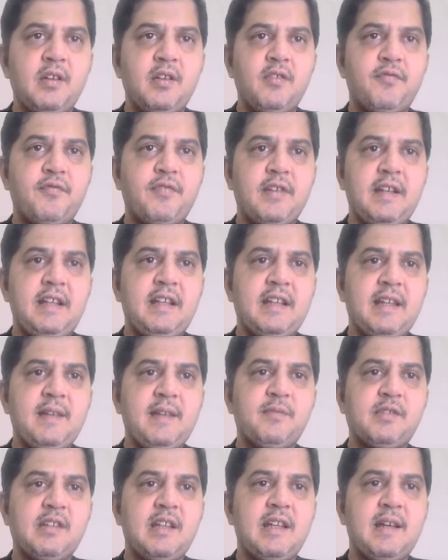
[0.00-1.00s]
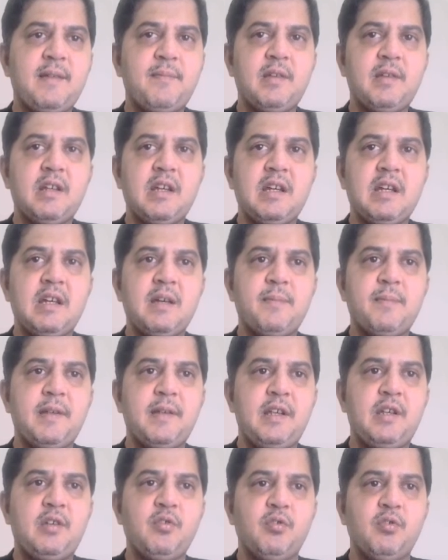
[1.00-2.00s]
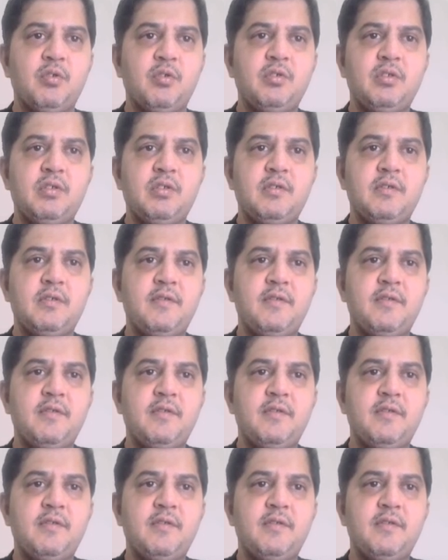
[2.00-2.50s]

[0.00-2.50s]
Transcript: 5 times lambda by 2